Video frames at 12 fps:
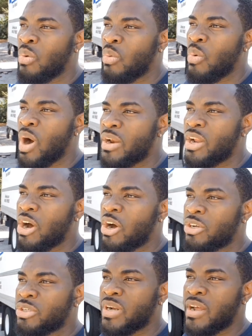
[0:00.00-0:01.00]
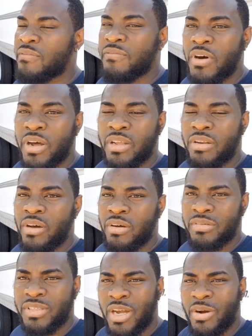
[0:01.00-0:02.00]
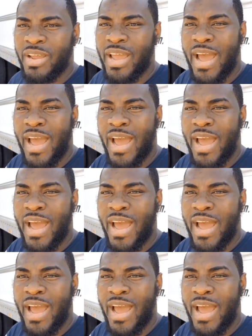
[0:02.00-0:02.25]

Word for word: 140, no, sorry,